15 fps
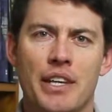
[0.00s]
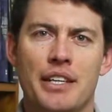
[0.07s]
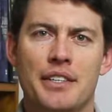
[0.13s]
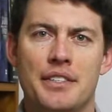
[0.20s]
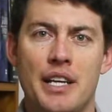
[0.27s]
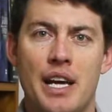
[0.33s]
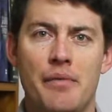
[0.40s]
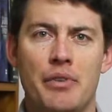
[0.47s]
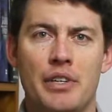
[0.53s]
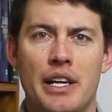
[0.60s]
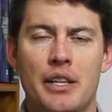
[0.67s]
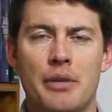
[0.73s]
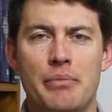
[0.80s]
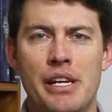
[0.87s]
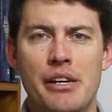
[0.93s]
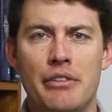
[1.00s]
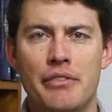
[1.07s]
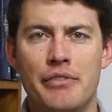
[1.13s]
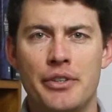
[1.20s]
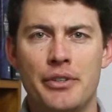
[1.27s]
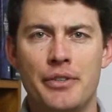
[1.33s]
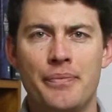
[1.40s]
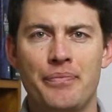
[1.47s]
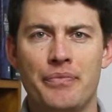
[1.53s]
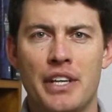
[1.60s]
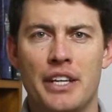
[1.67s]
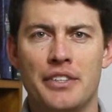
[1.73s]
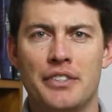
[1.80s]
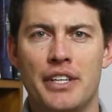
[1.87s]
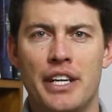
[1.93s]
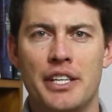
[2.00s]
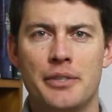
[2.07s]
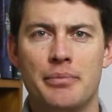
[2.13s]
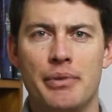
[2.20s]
It's time for another beer review, and today's